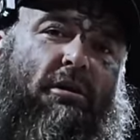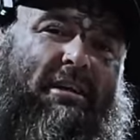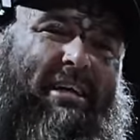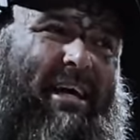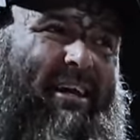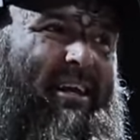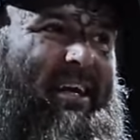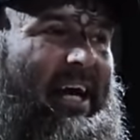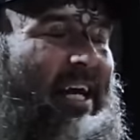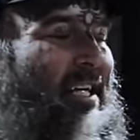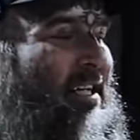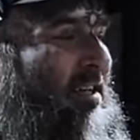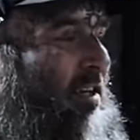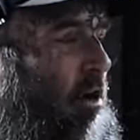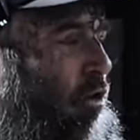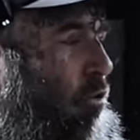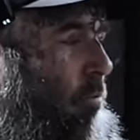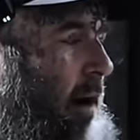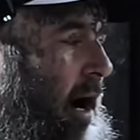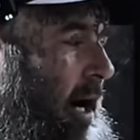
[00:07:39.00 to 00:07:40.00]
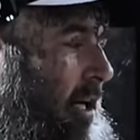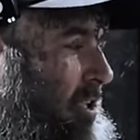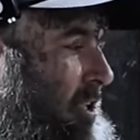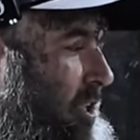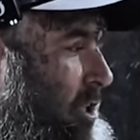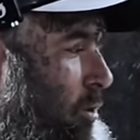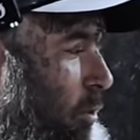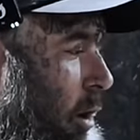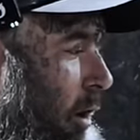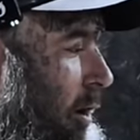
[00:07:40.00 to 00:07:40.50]
on getting a low bar
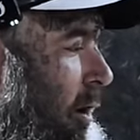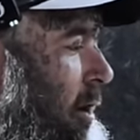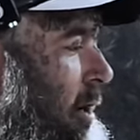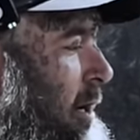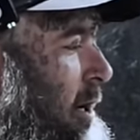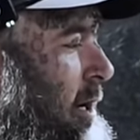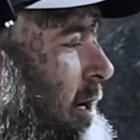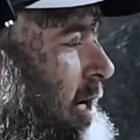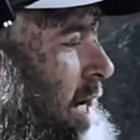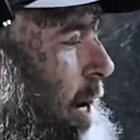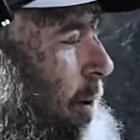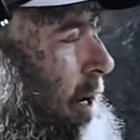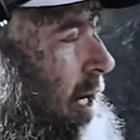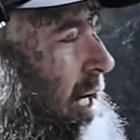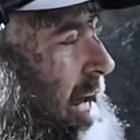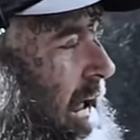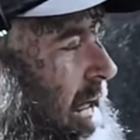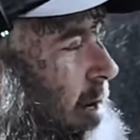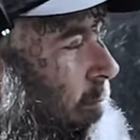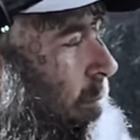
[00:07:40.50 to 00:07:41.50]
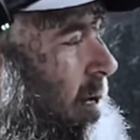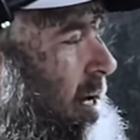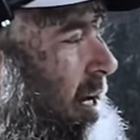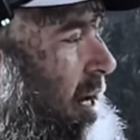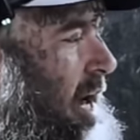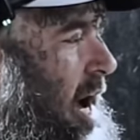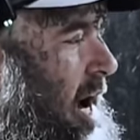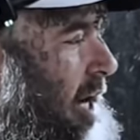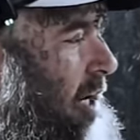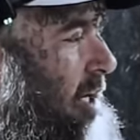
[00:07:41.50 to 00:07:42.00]
squat. Now it can be an
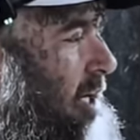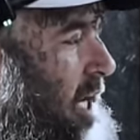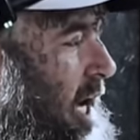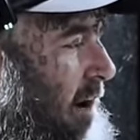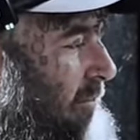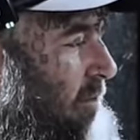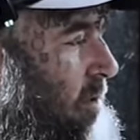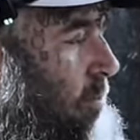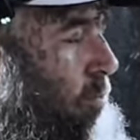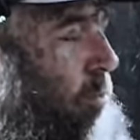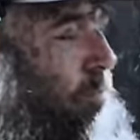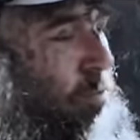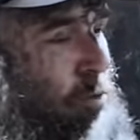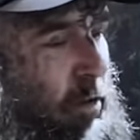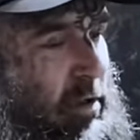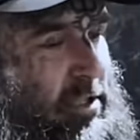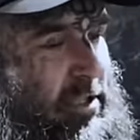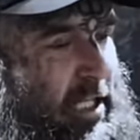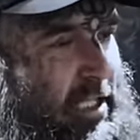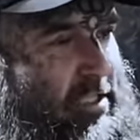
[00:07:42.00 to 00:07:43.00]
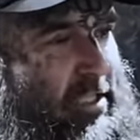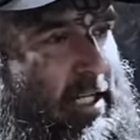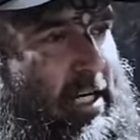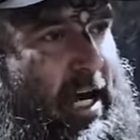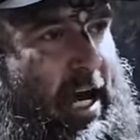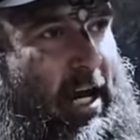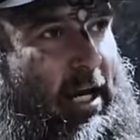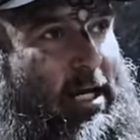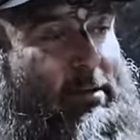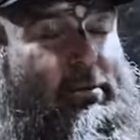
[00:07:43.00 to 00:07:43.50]
uncomfortable process,
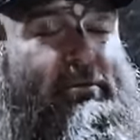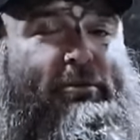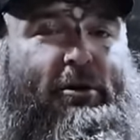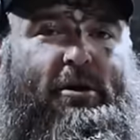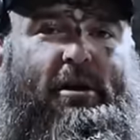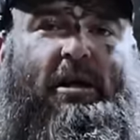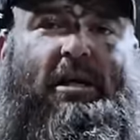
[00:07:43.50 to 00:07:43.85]
okay? It can be very